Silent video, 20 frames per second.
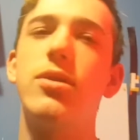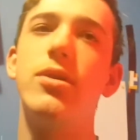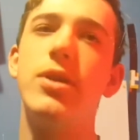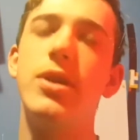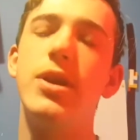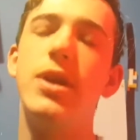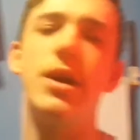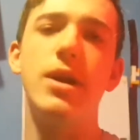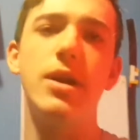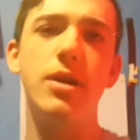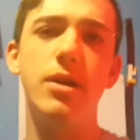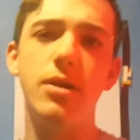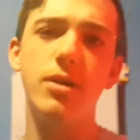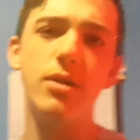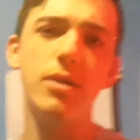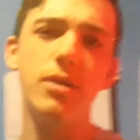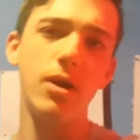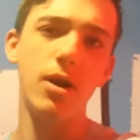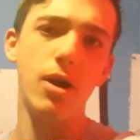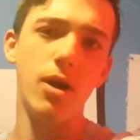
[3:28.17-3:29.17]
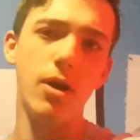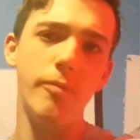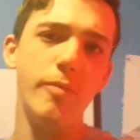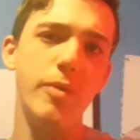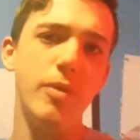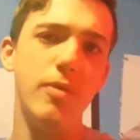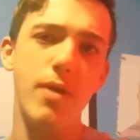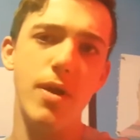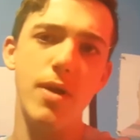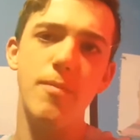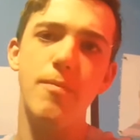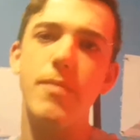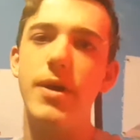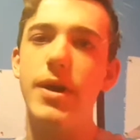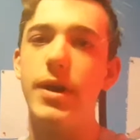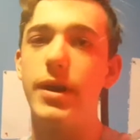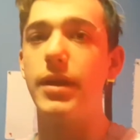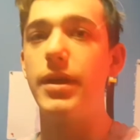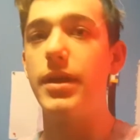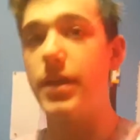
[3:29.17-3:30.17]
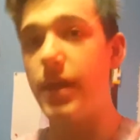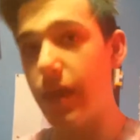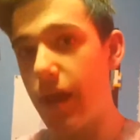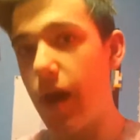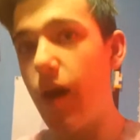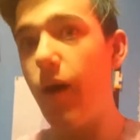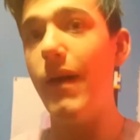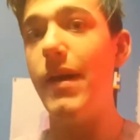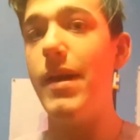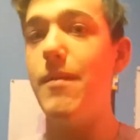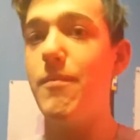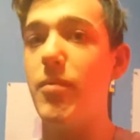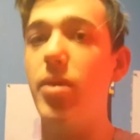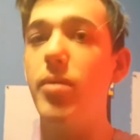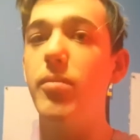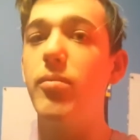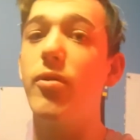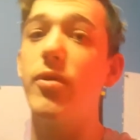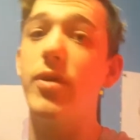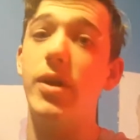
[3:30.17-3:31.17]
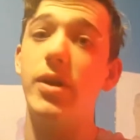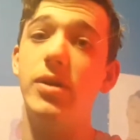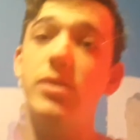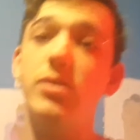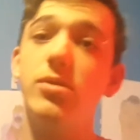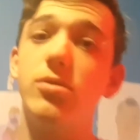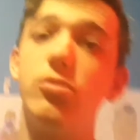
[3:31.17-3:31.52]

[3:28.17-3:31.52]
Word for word: So yeah. I'll be right back. This is how I am in the morning.